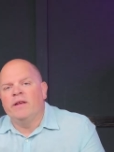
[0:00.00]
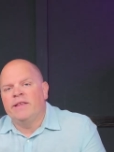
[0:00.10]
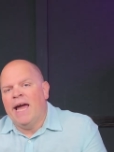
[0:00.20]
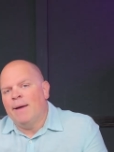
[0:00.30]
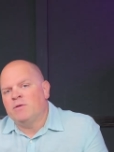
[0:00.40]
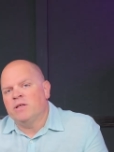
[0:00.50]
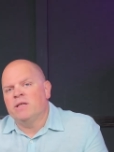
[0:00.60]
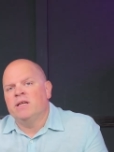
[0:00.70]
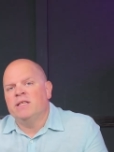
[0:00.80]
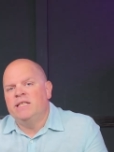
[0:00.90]
the
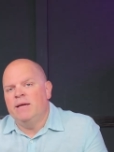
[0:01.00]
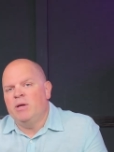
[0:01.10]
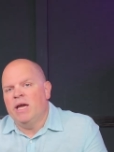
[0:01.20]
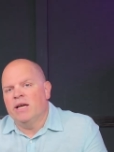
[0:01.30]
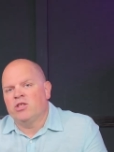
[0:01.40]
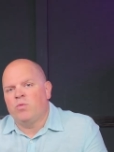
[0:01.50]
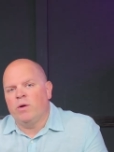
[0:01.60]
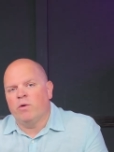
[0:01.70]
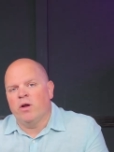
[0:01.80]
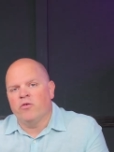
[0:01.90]
Dabbsson D B S
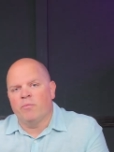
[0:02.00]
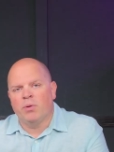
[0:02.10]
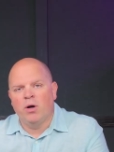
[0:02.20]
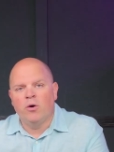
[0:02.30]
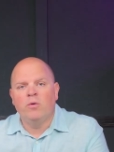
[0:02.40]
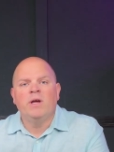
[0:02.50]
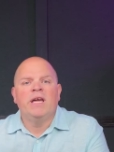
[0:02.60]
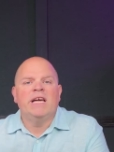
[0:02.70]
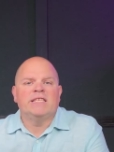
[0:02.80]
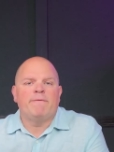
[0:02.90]
twenty-one hundred Pro
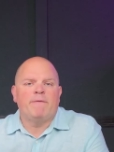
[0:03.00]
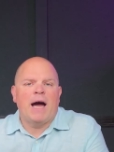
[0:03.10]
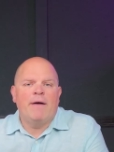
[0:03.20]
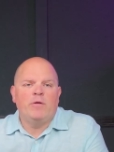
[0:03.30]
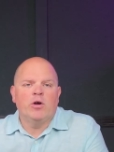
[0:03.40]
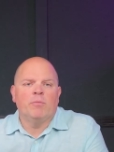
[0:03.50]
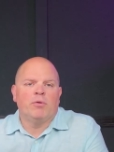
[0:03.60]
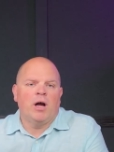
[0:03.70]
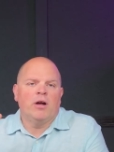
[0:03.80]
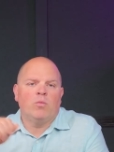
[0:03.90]
is a five-year
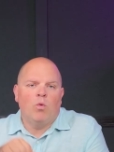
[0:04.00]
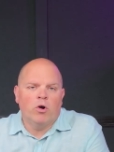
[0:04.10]
product